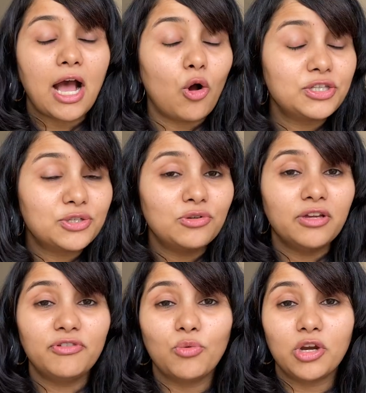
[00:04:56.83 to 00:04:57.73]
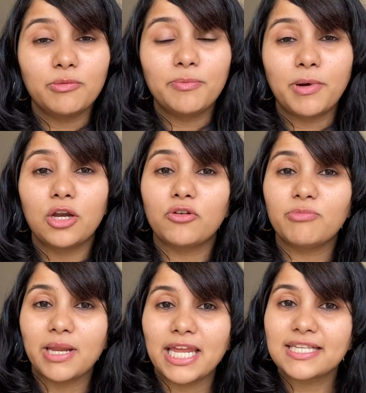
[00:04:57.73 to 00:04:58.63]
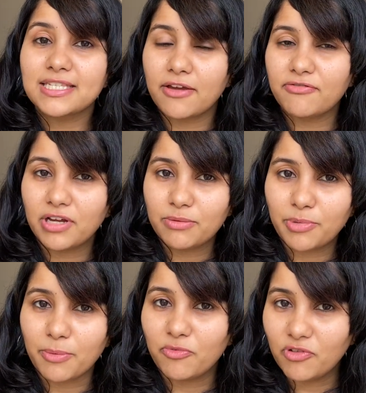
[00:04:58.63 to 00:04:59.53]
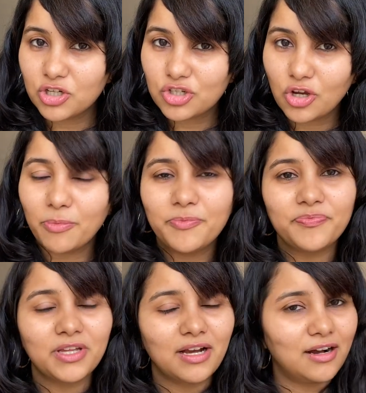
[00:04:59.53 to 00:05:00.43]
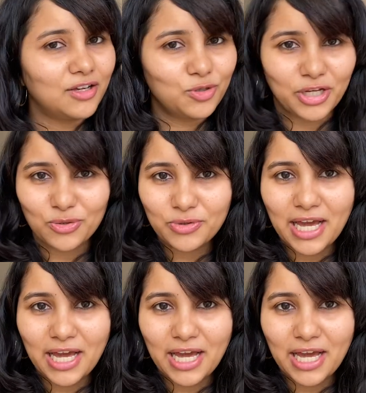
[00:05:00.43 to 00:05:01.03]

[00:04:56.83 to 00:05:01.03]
Also, if you want to be part of my next F1 prep workshop, you can do